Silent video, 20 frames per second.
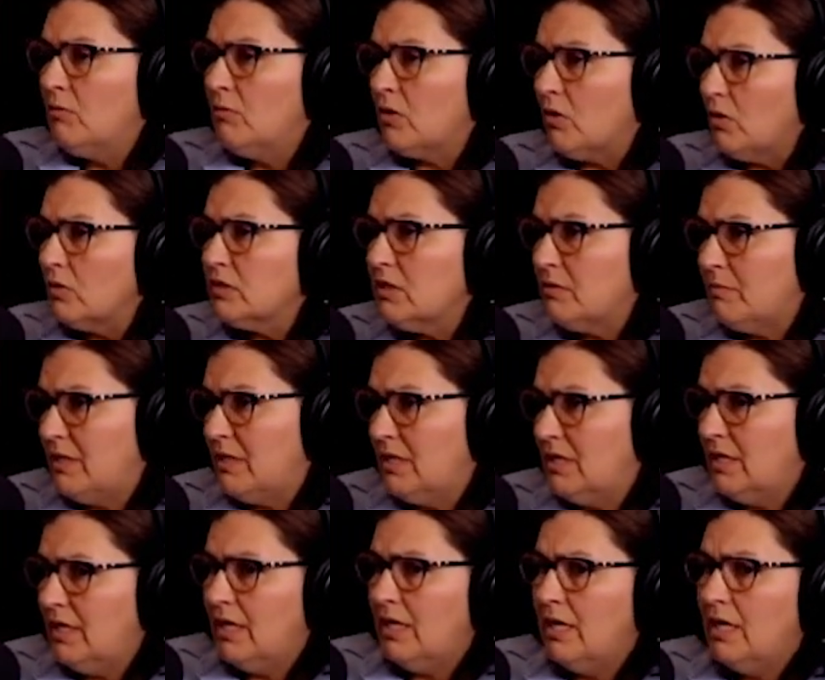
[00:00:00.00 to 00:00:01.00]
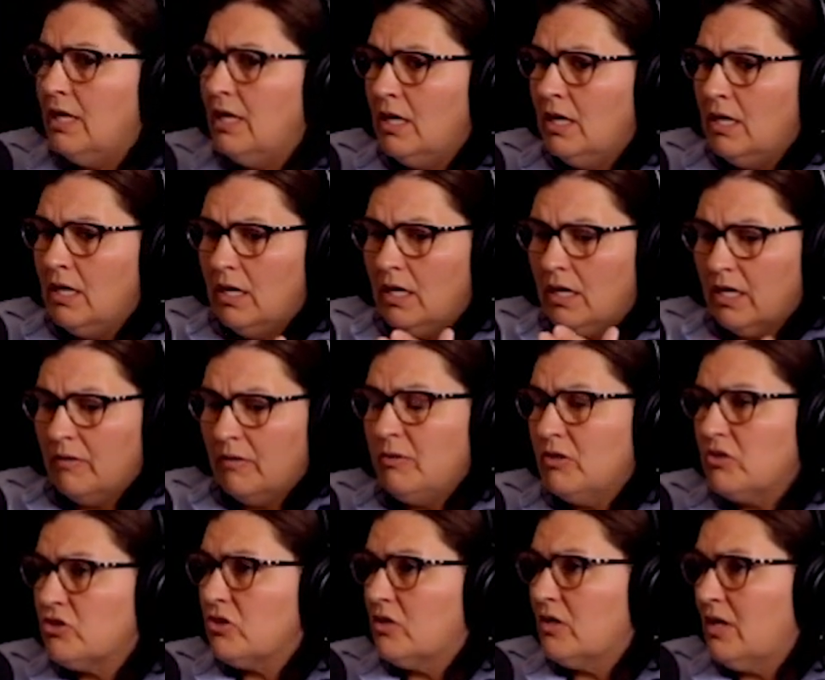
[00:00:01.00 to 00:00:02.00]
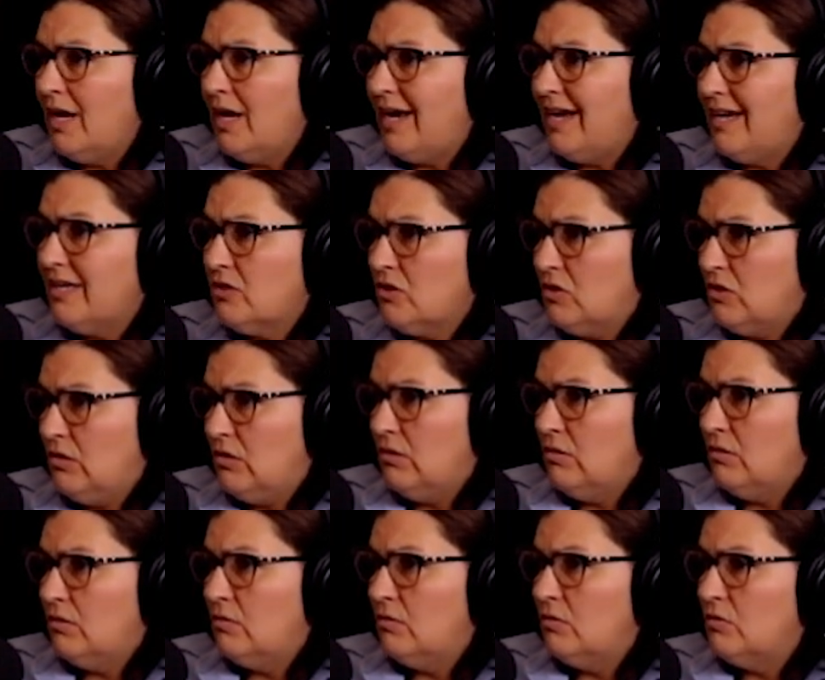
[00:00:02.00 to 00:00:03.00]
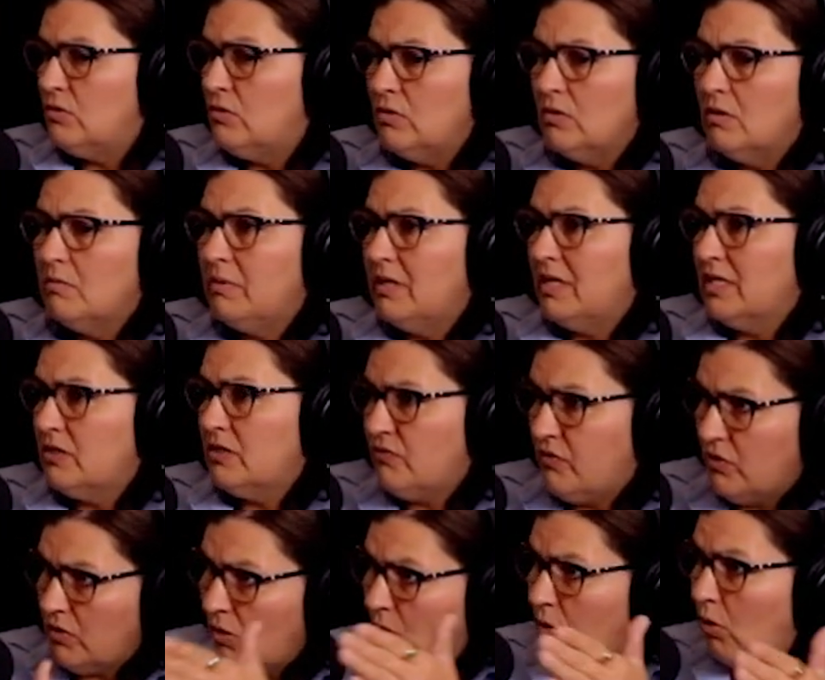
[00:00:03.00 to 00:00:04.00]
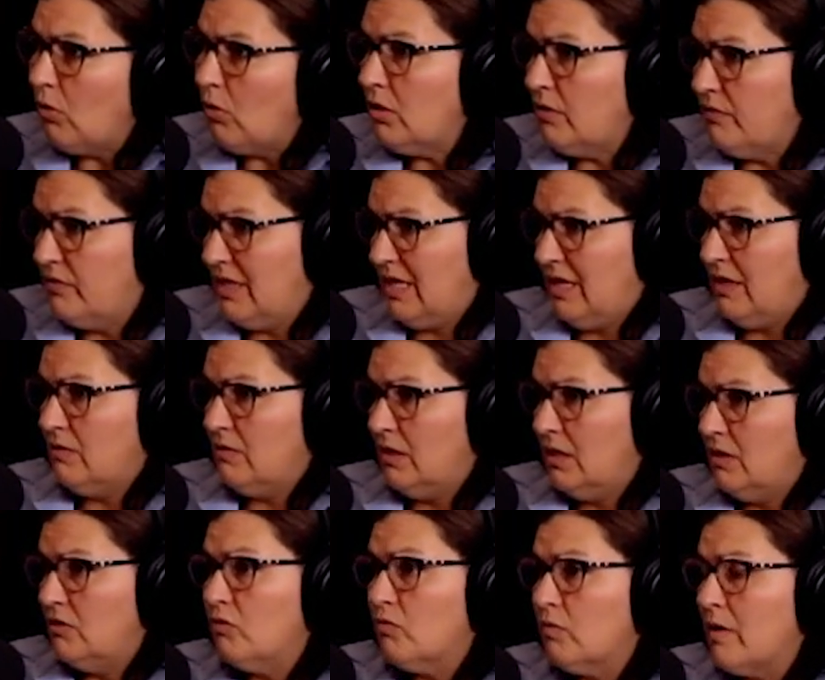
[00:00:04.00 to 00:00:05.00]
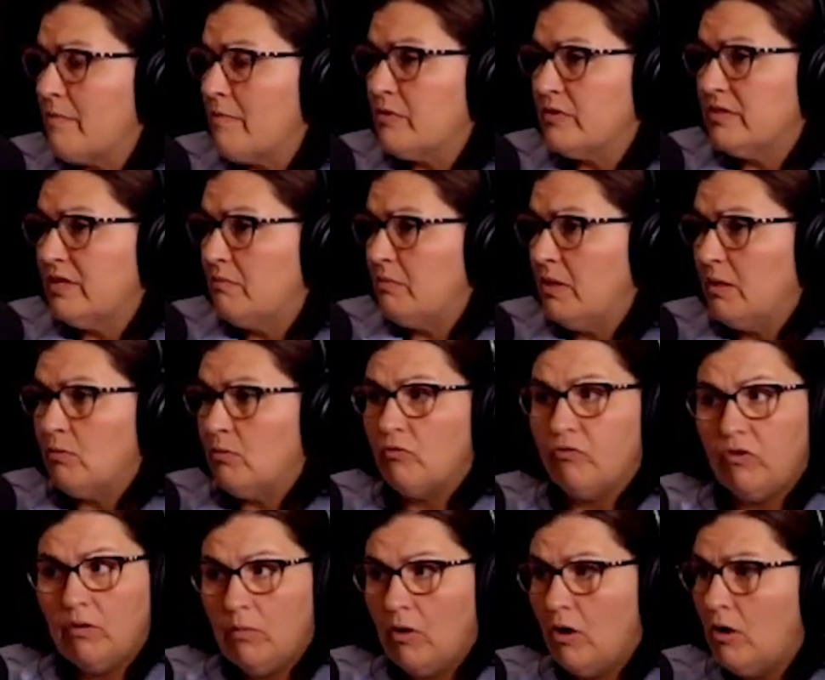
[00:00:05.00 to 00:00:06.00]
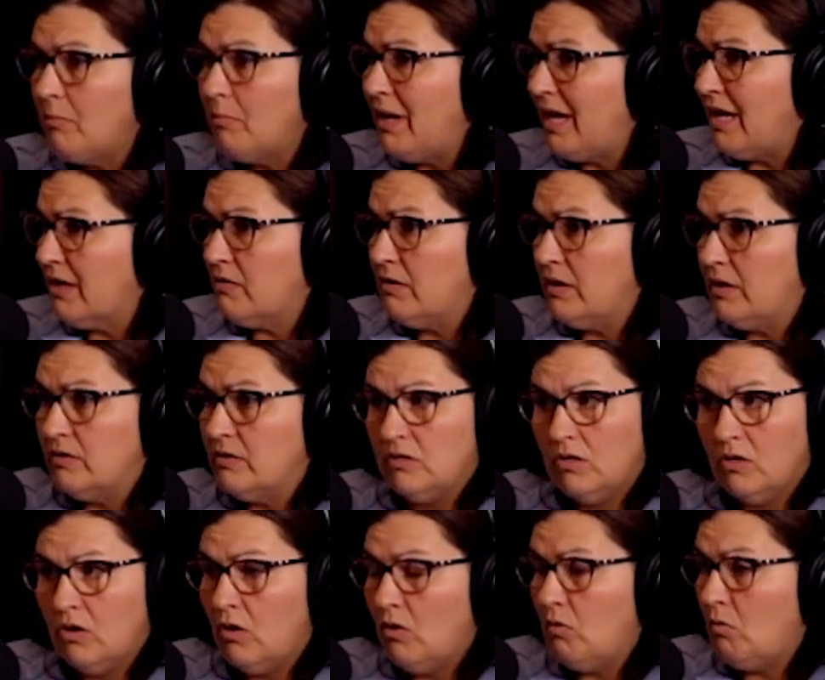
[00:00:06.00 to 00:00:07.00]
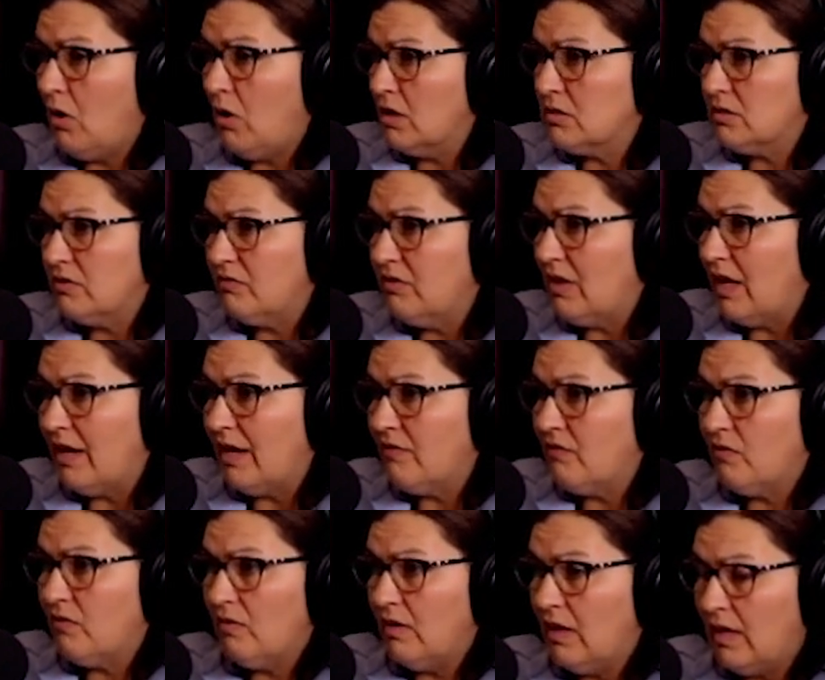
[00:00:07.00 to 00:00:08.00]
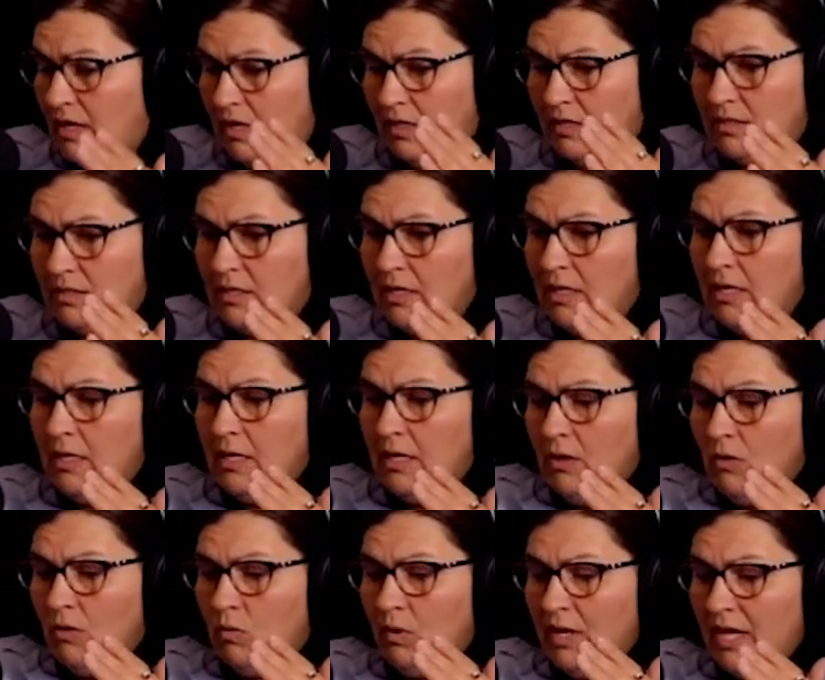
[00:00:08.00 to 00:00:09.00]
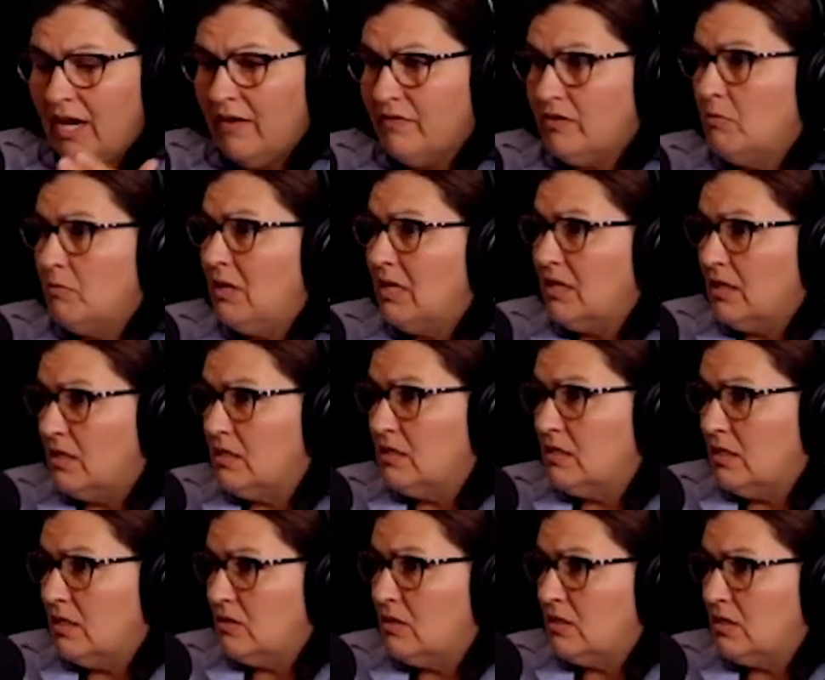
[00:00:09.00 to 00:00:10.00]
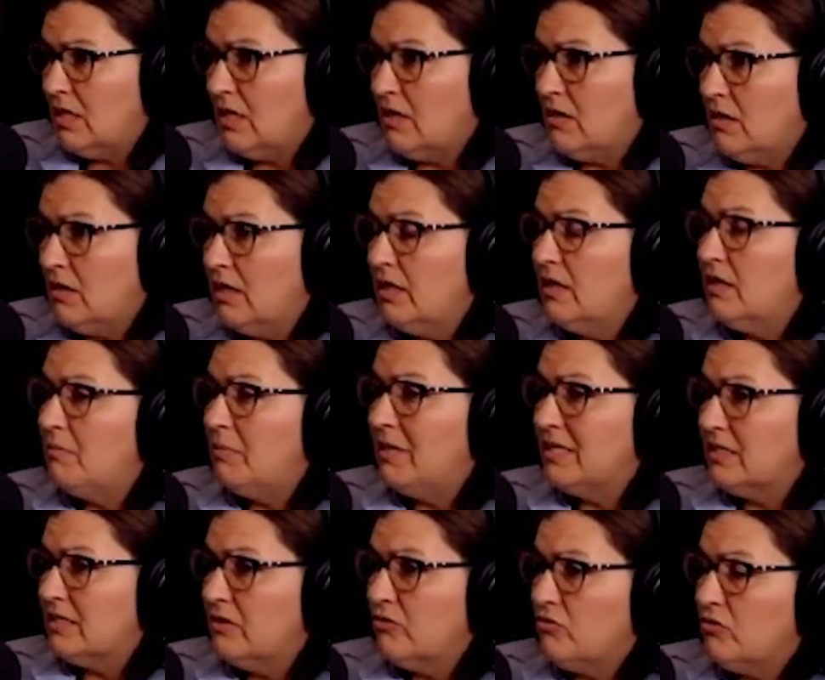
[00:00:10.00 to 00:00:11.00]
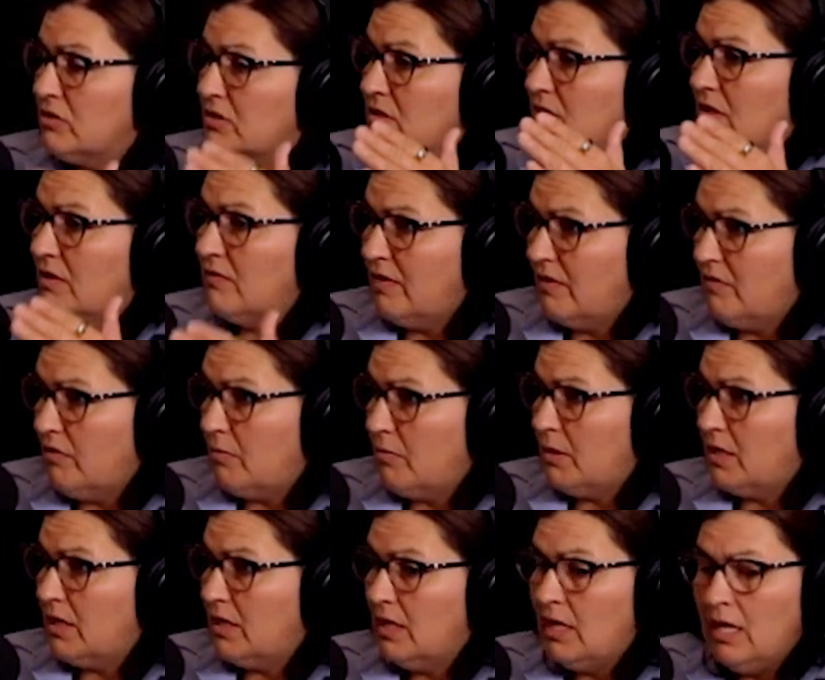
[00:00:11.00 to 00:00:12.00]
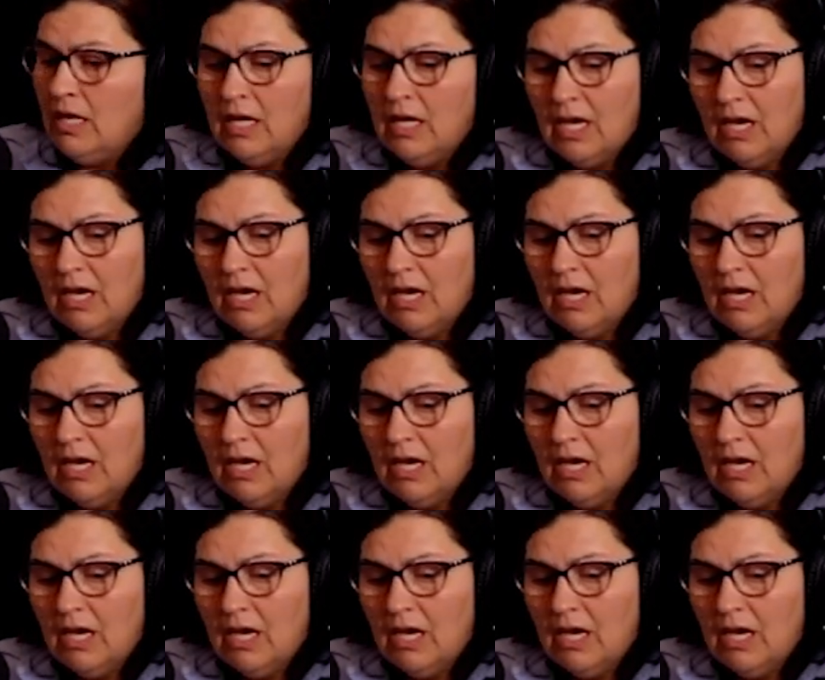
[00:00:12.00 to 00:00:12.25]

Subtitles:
But ultimately, a commissioner has to do the best for the whole of the county. And you represent people from all backgrounds and all walks of life. And we have to make the decisions that are in the best interest of everybody.